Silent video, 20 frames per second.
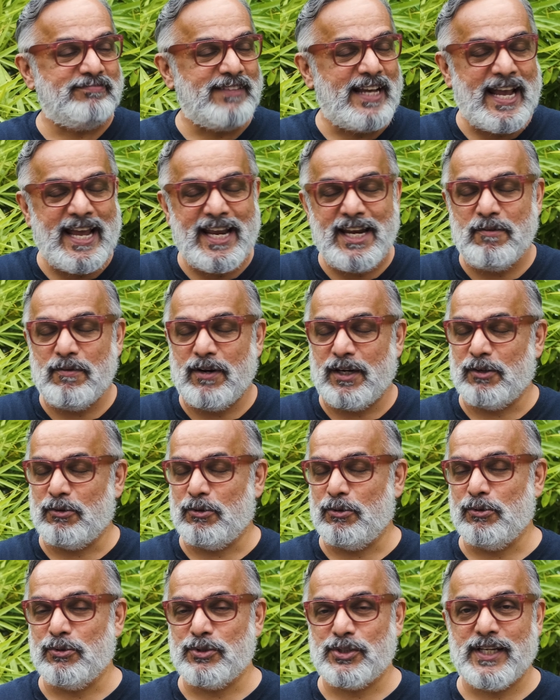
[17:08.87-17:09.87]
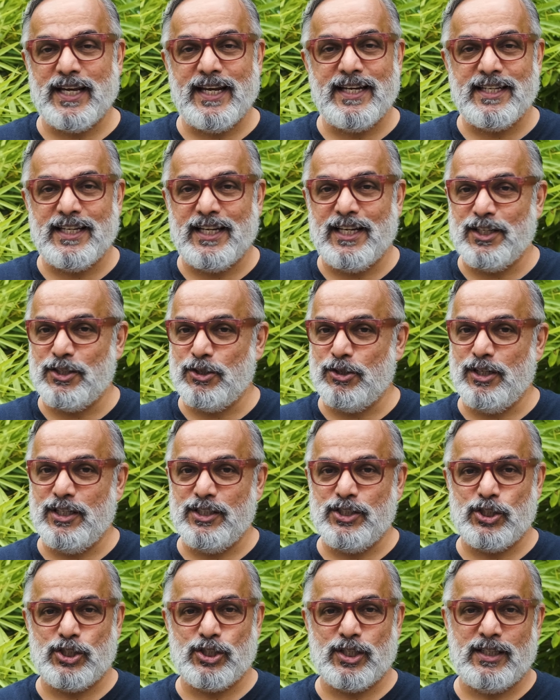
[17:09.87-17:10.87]
anyone who's getting into
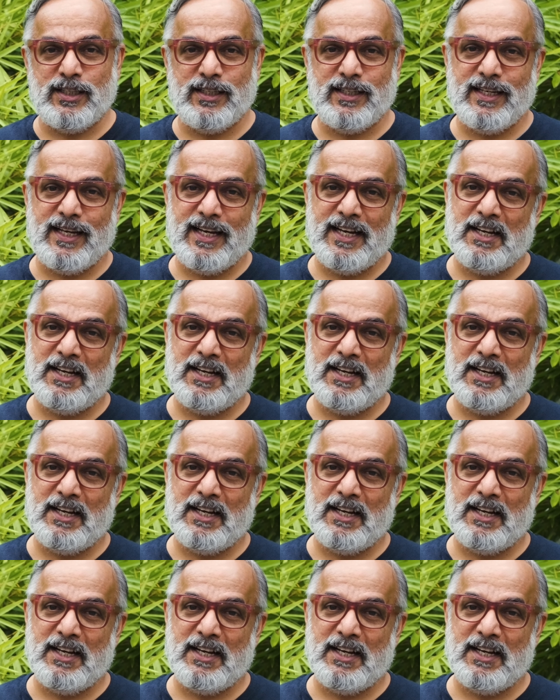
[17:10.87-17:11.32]
digital,